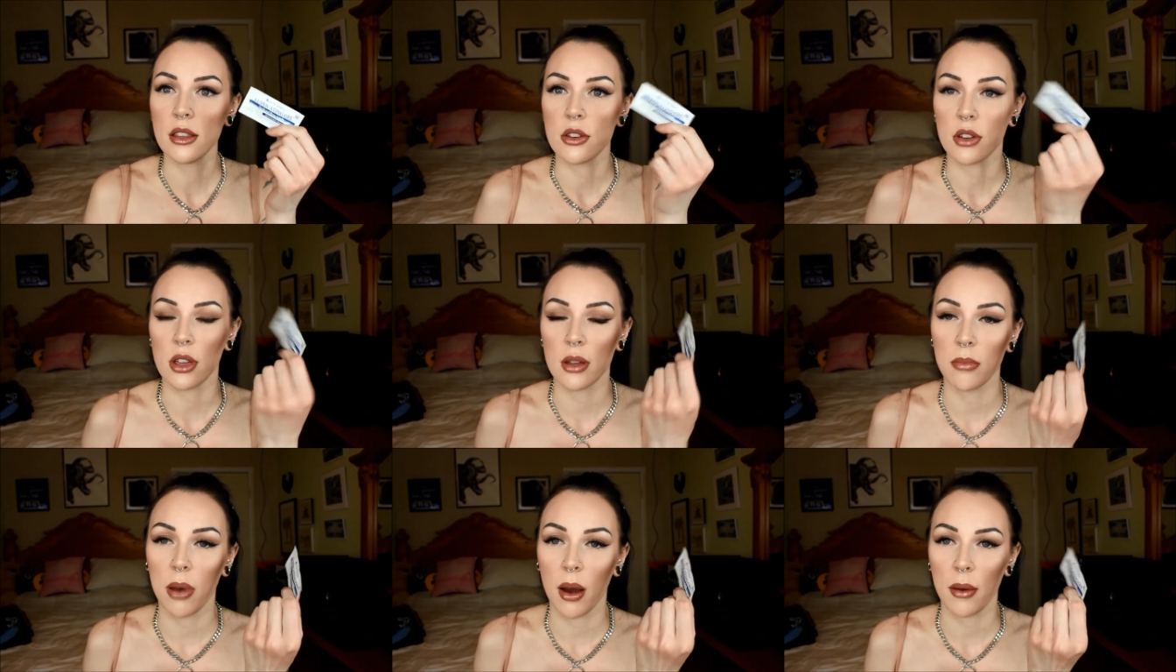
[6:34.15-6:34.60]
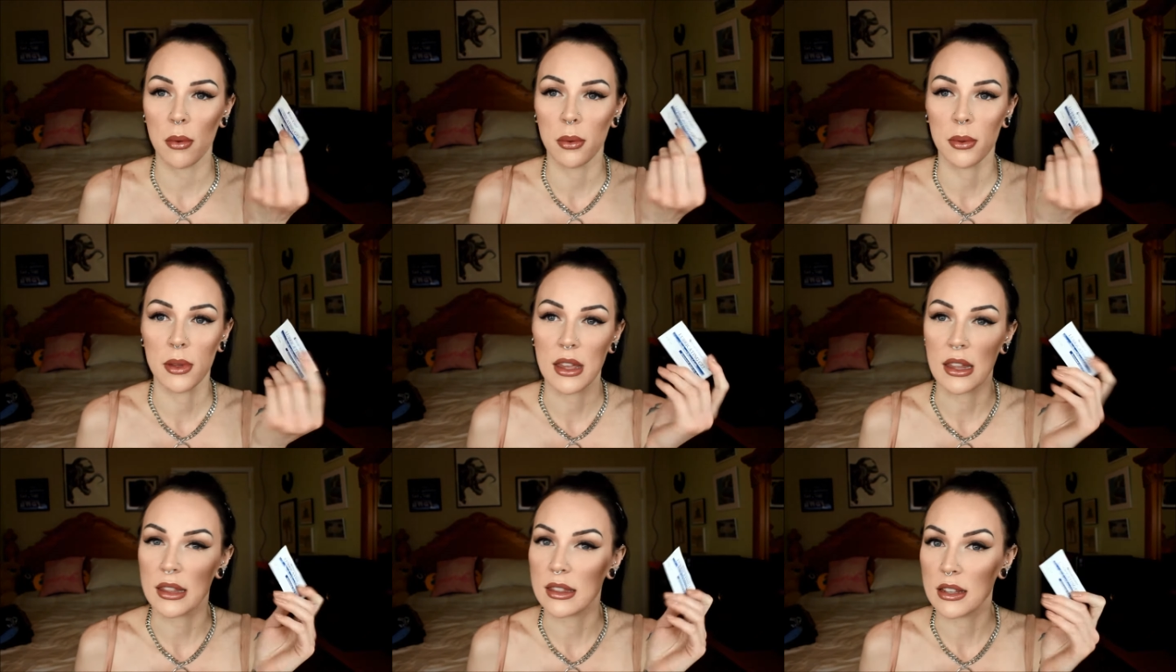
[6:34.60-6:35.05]
You can
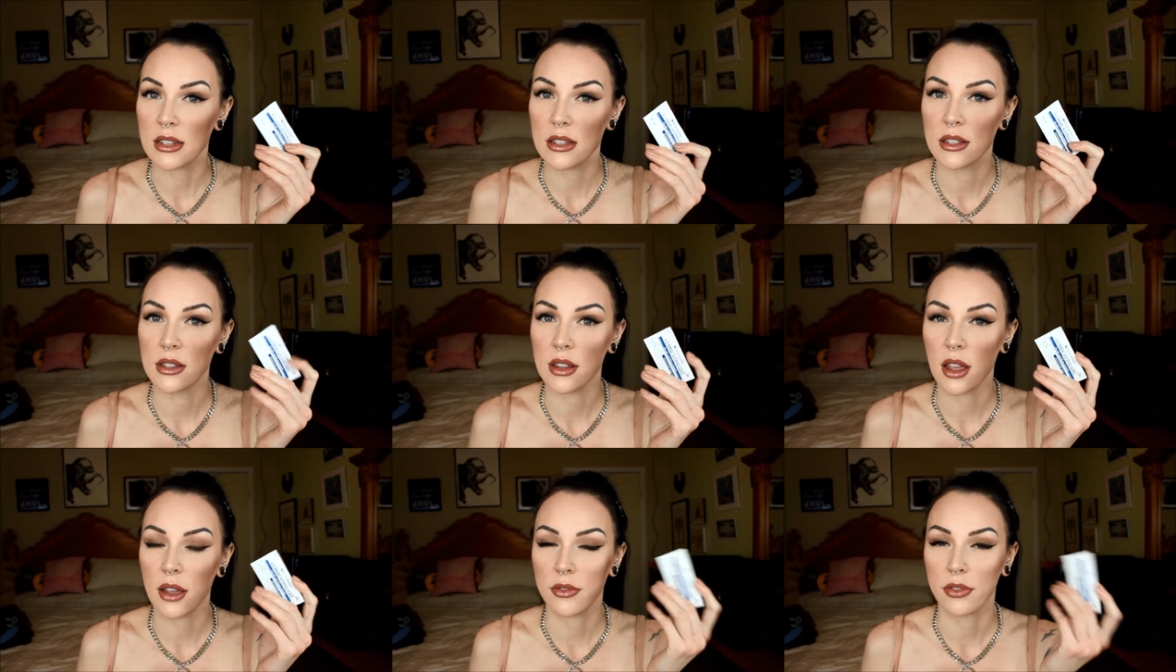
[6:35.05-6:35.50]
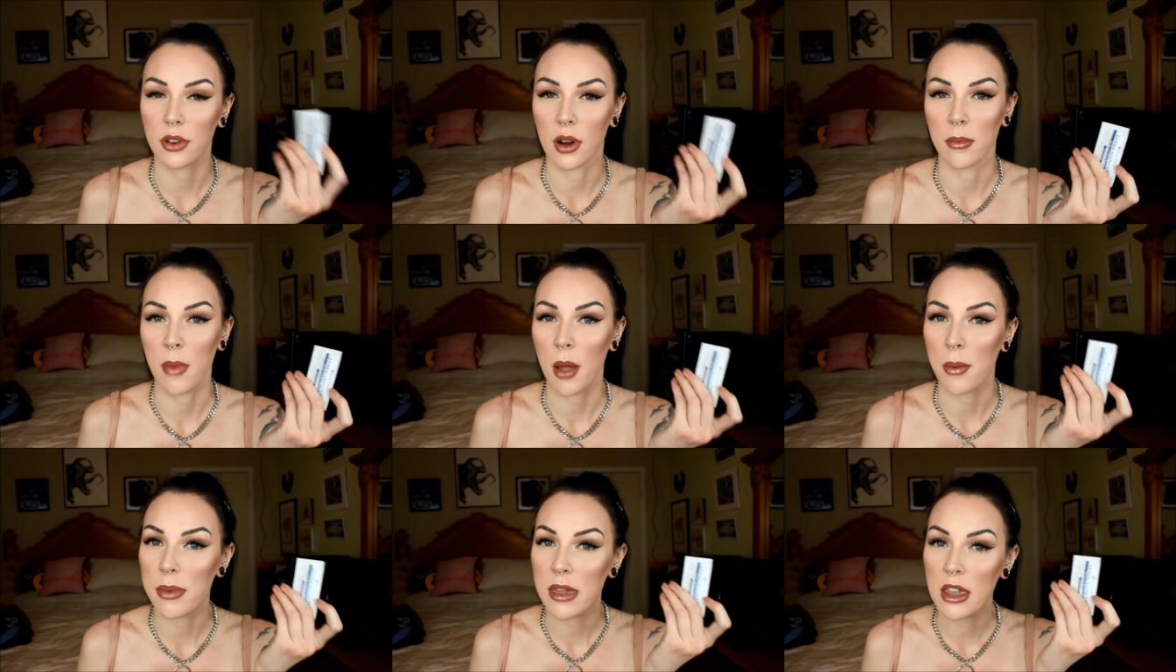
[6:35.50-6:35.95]
probably get this
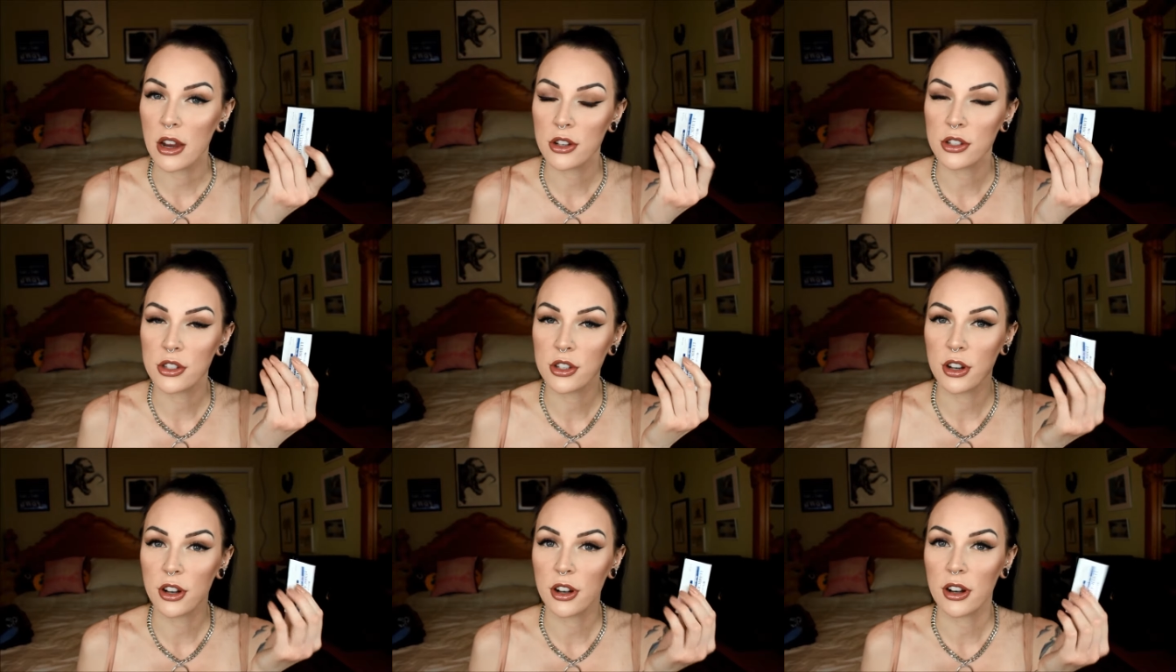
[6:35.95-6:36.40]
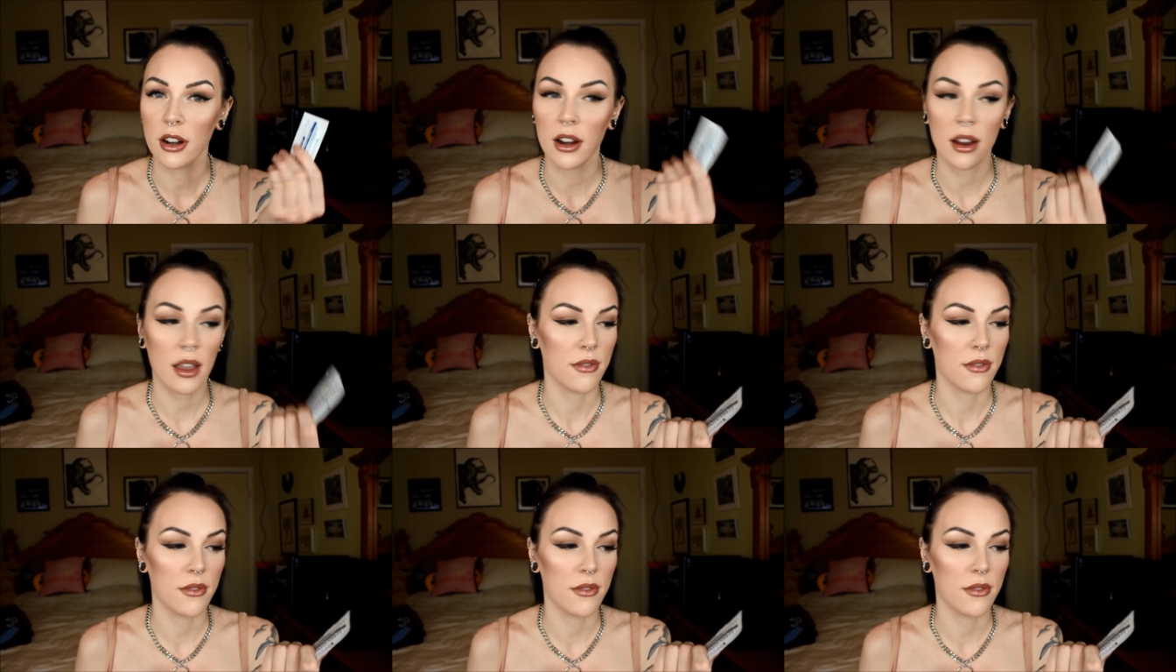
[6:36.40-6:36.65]
from a piercer.